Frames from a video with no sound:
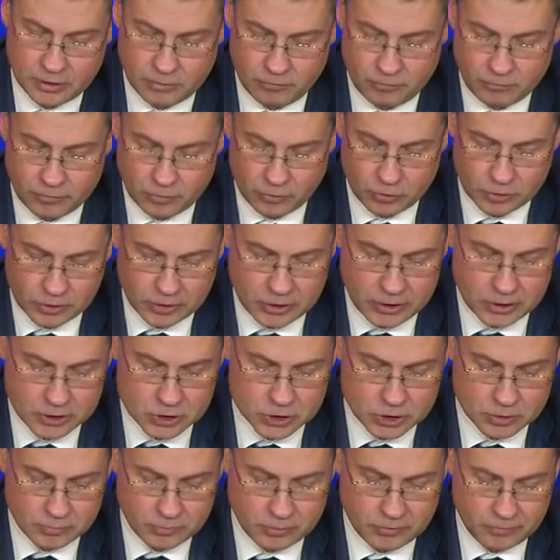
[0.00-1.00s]
of
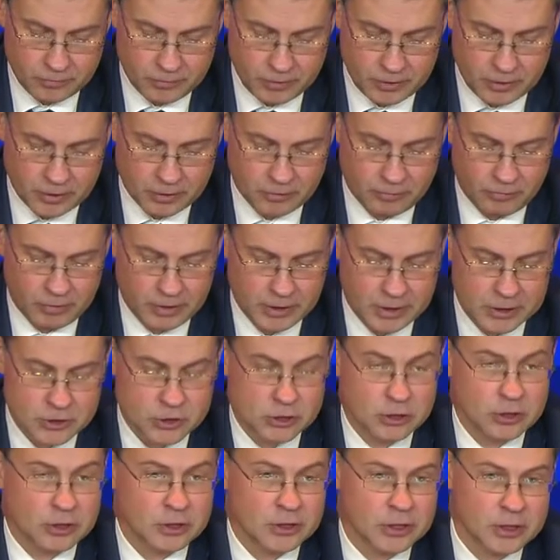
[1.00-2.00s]
coordination between
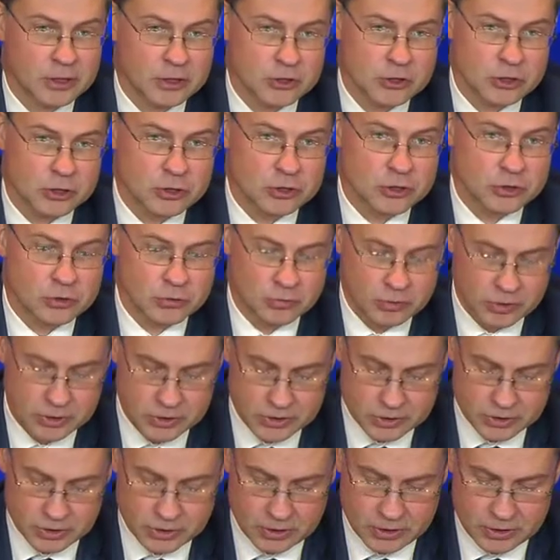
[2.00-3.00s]
financial intelligence
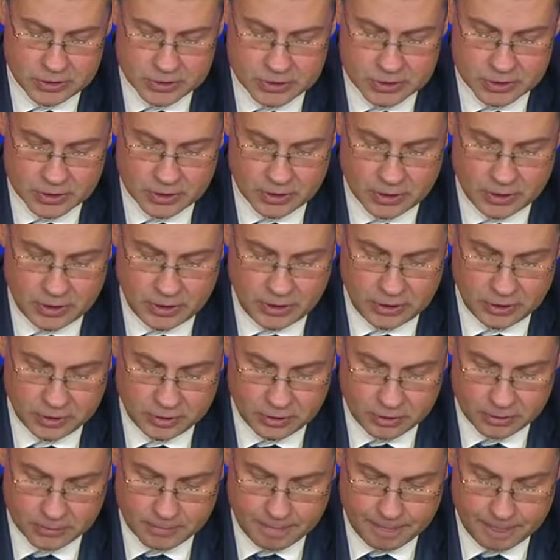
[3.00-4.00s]
units is
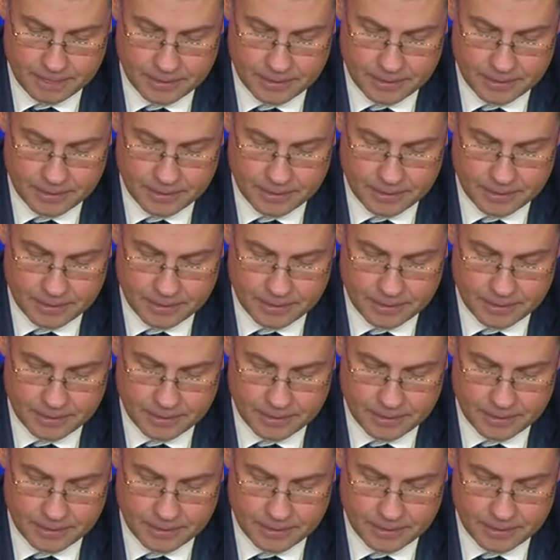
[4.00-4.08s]
needed,